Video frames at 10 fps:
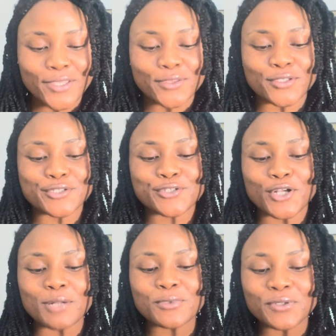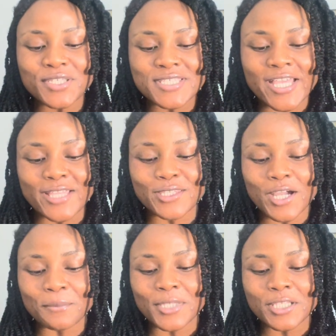The trouble is that
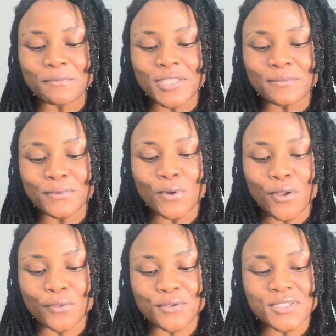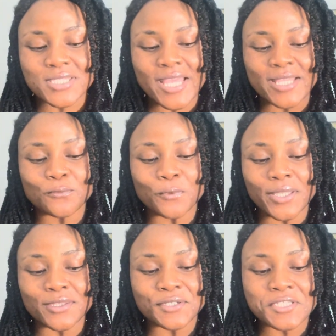not many people understand when
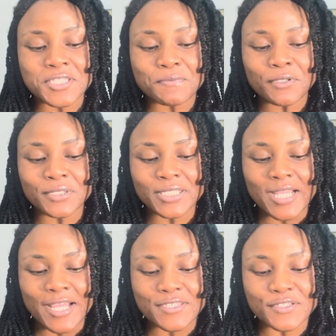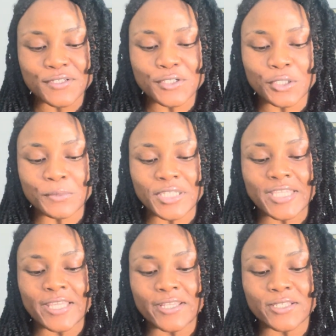their spirit guides are
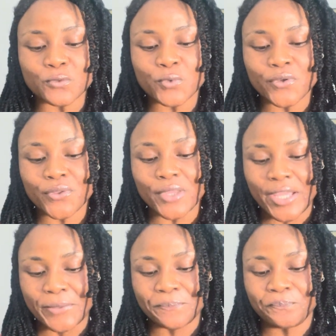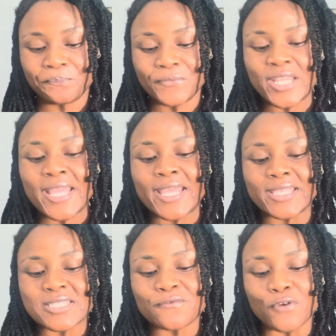communicating with them.
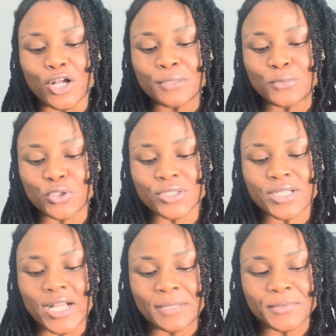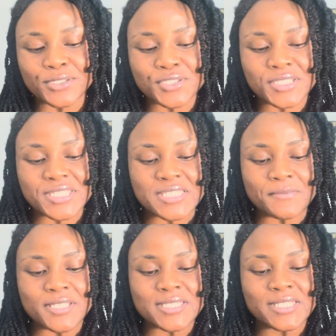It's far more common to
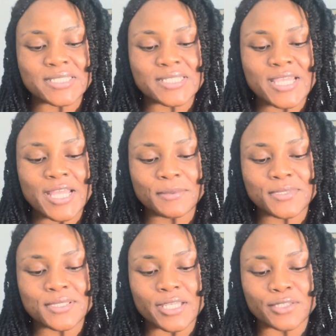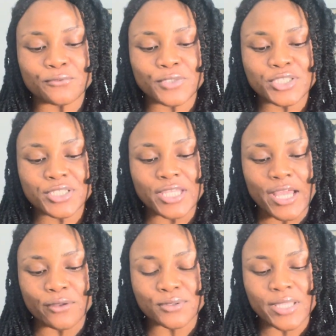dismiss the attempts at reaching
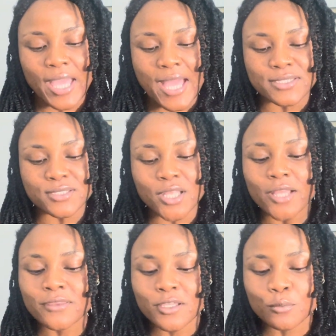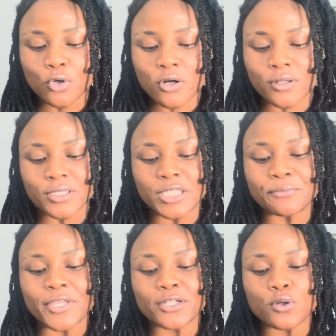out as nothing more than
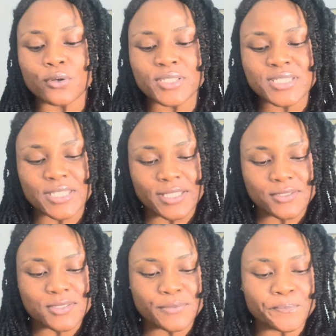mere coincidence.